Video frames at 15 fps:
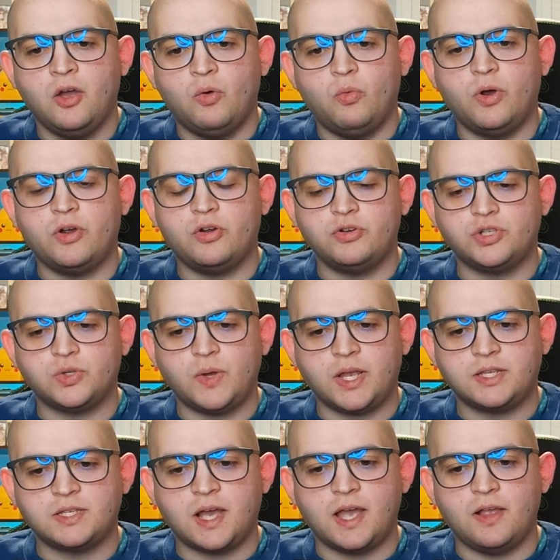where her
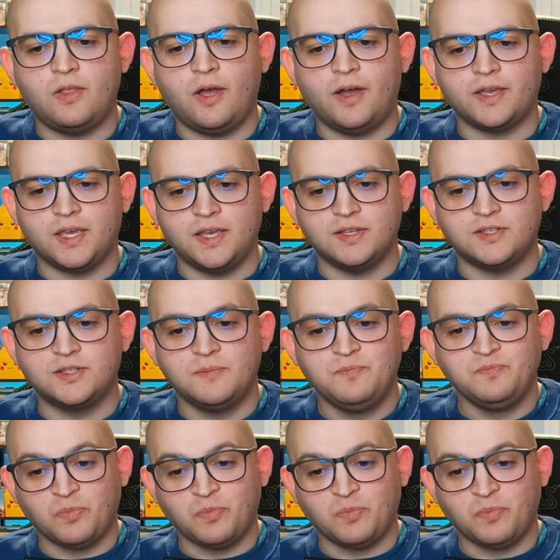direct dialogue is,